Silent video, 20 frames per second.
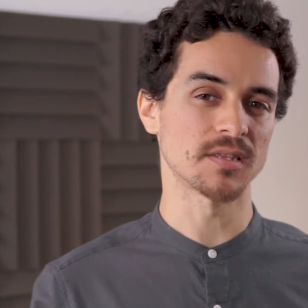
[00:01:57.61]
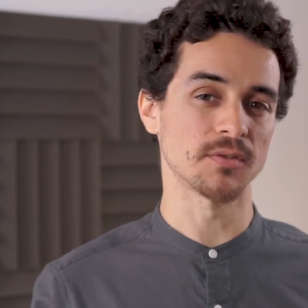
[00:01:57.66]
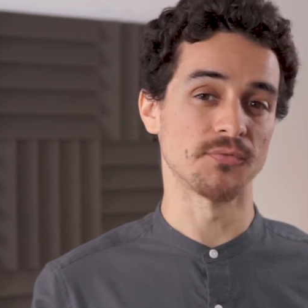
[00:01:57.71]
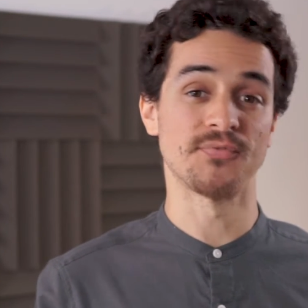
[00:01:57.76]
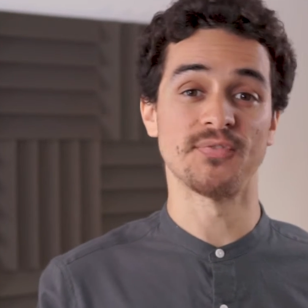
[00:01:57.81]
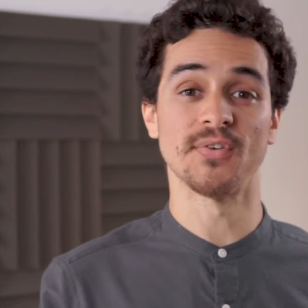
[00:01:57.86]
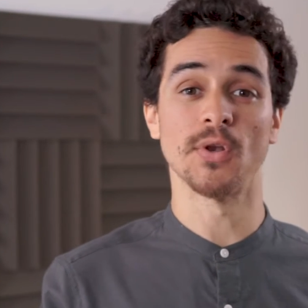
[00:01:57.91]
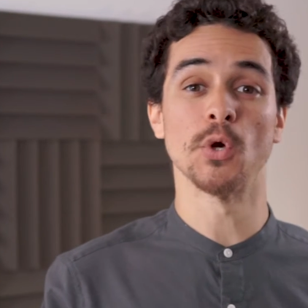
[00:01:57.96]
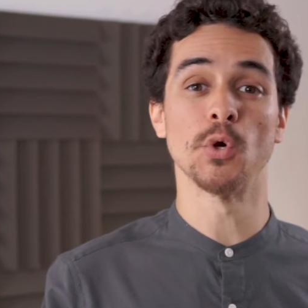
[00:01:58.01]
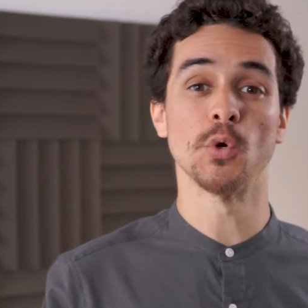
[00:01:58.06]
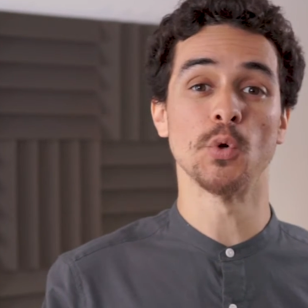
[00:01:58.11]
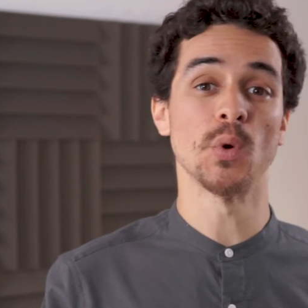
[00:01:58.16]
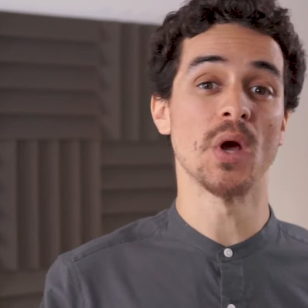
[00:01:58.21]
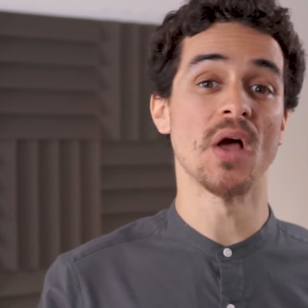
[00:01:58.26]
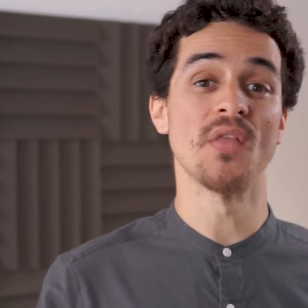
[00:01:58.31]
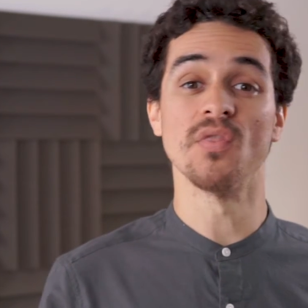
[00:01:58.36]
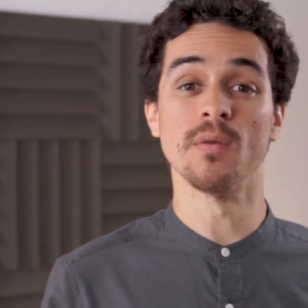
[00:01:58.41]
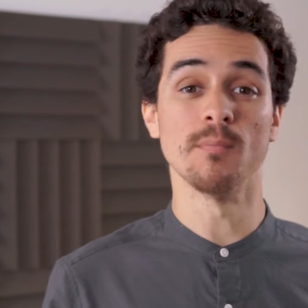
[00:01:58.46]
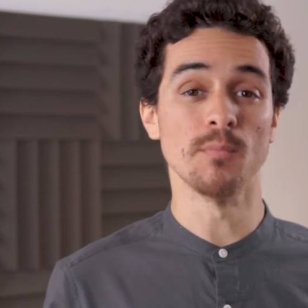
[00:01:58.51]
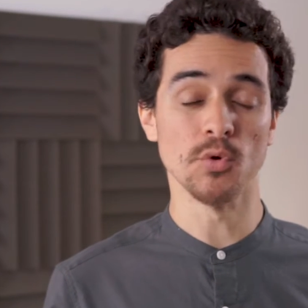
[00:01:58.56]
the flow
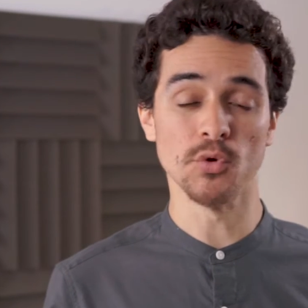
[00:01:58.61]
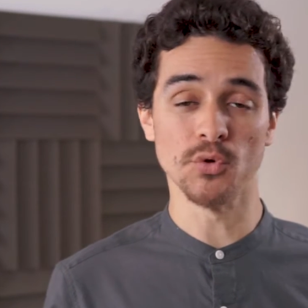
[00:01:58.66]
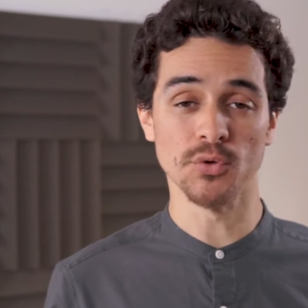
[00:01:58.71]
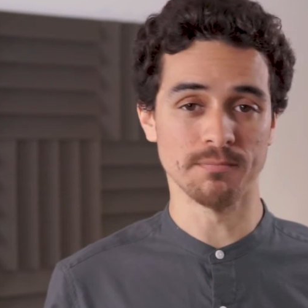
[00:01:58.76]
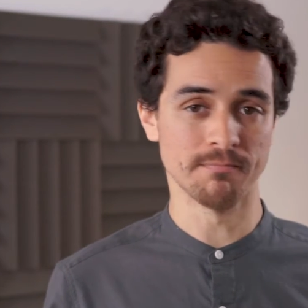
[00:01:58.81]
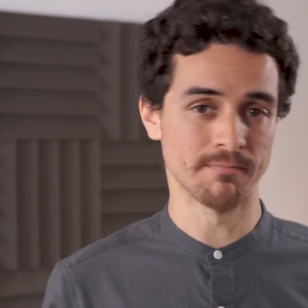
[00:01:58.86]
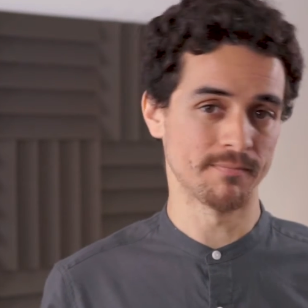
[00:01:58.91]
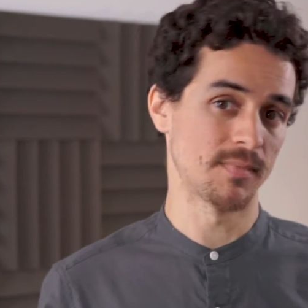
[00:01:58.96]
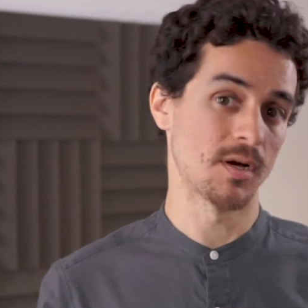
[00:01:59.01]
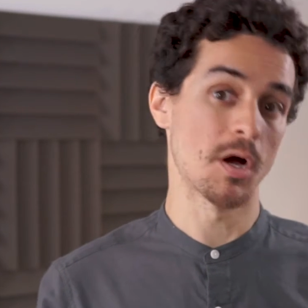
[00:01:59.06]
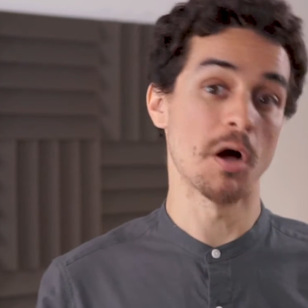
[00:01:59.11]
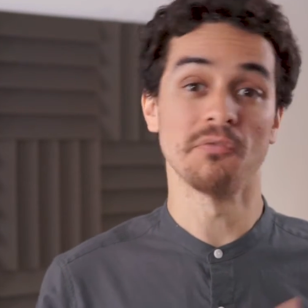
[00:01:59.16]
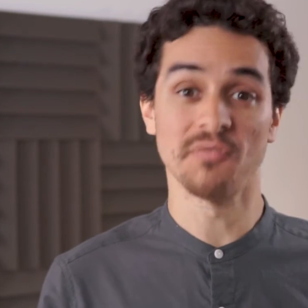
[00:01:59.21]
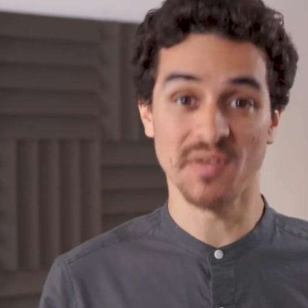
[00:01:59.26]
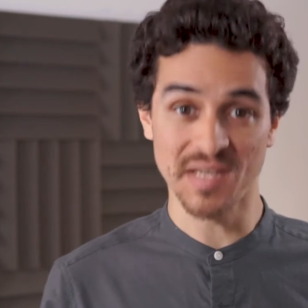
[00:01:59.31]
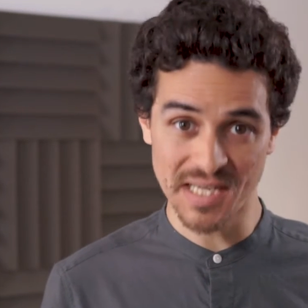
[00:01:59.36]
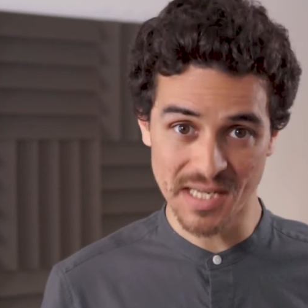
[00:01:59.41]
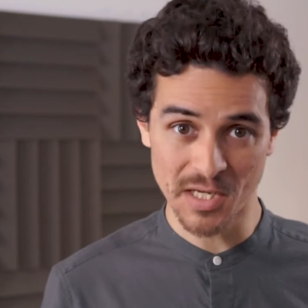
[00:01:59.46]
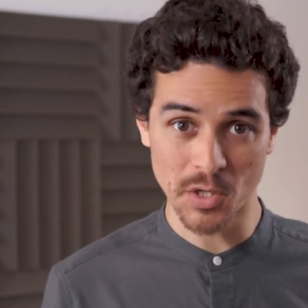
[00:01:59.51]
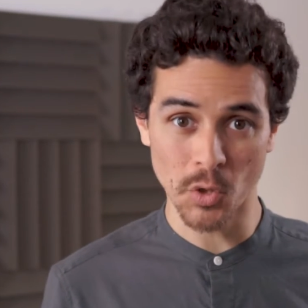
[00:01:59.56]
and the mood of any